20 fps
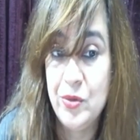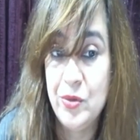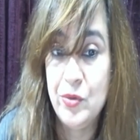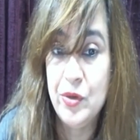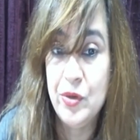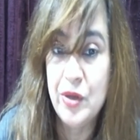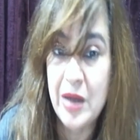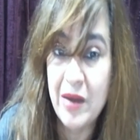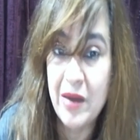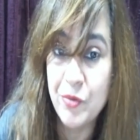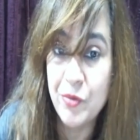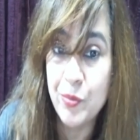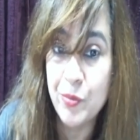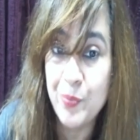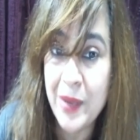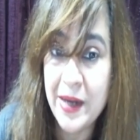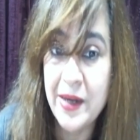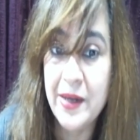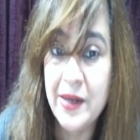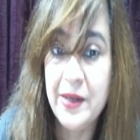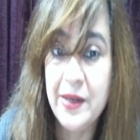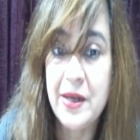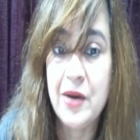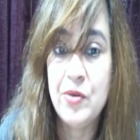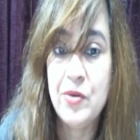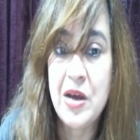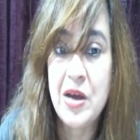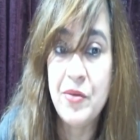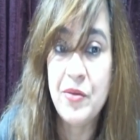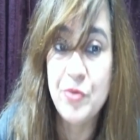You have to pen it
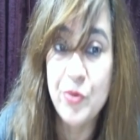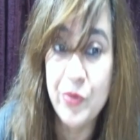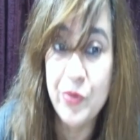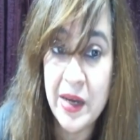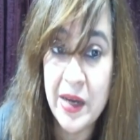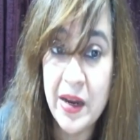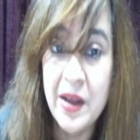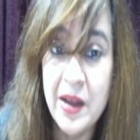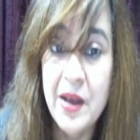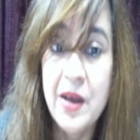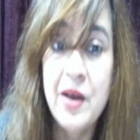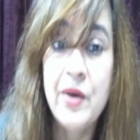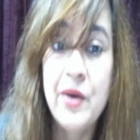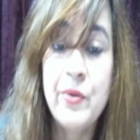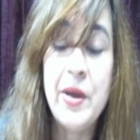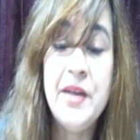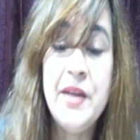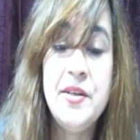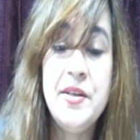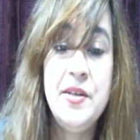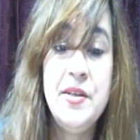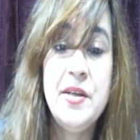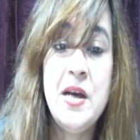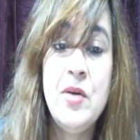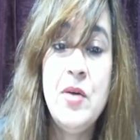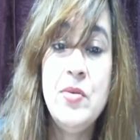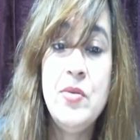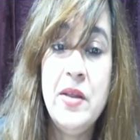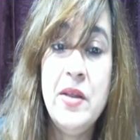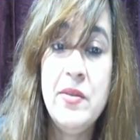down, you have to write it
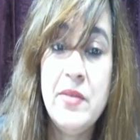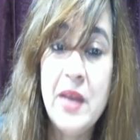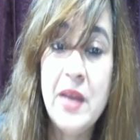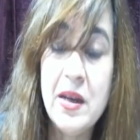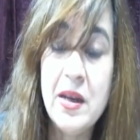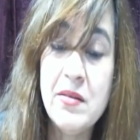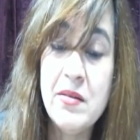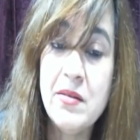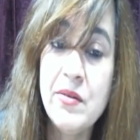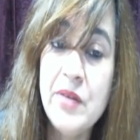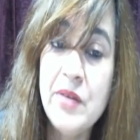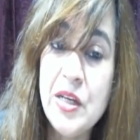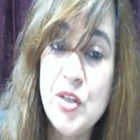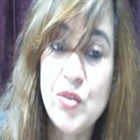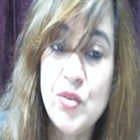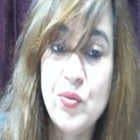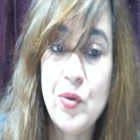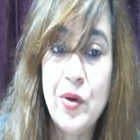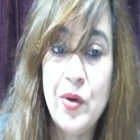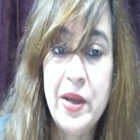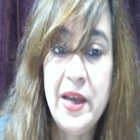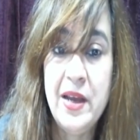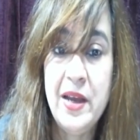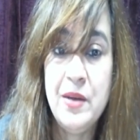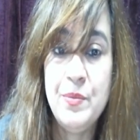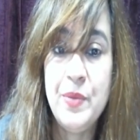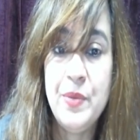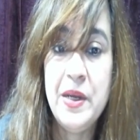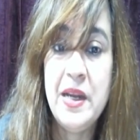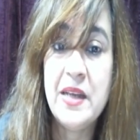down, and then reach for
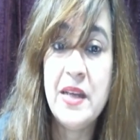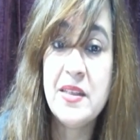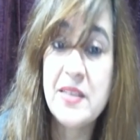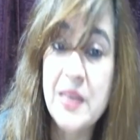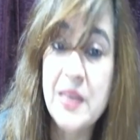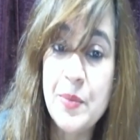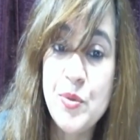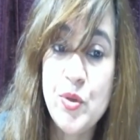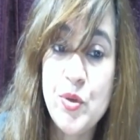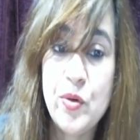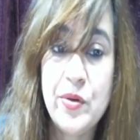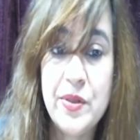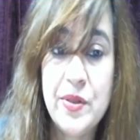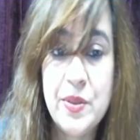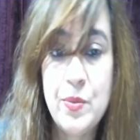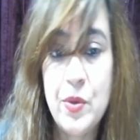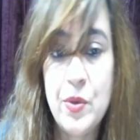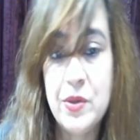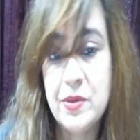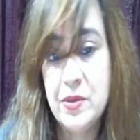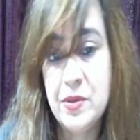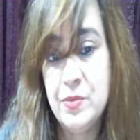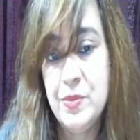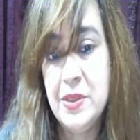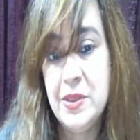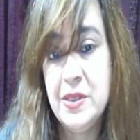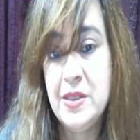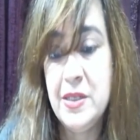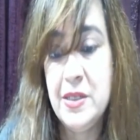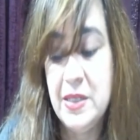help and accept your
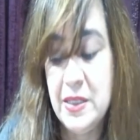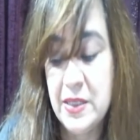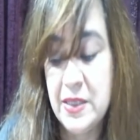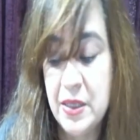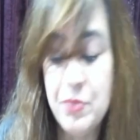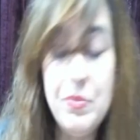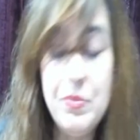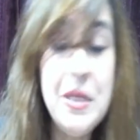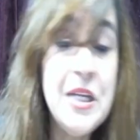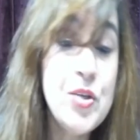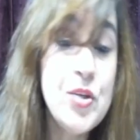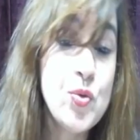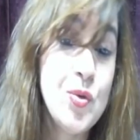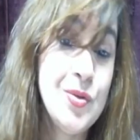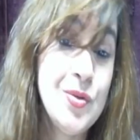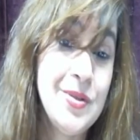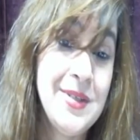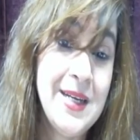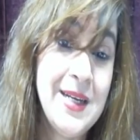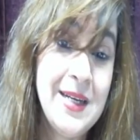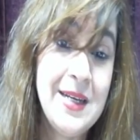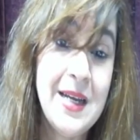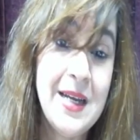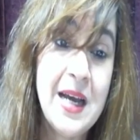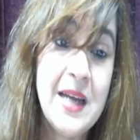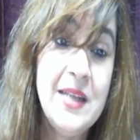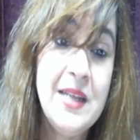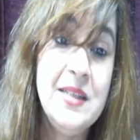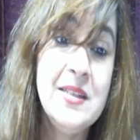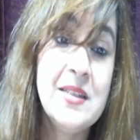responsibilities and meet all the
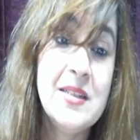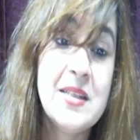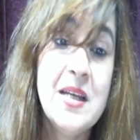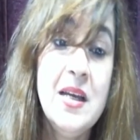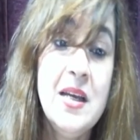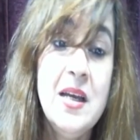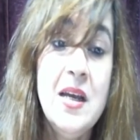deadlines.